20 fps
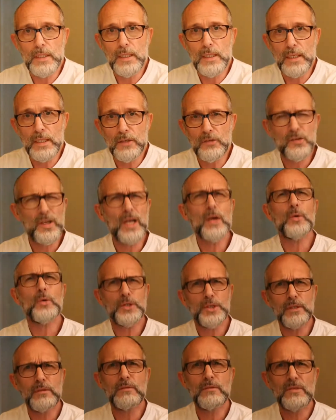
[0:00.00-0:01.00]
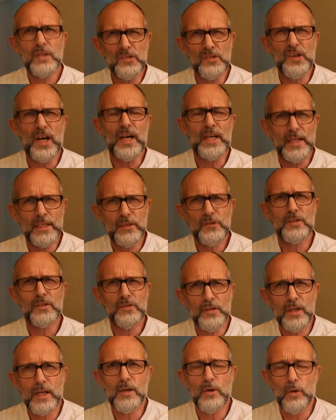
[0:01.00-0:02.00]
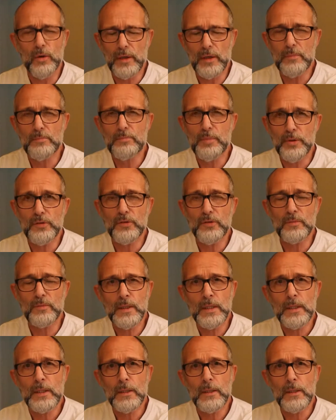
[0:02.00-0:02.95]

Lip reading: extinguishing desires, as they call it in Buddhism,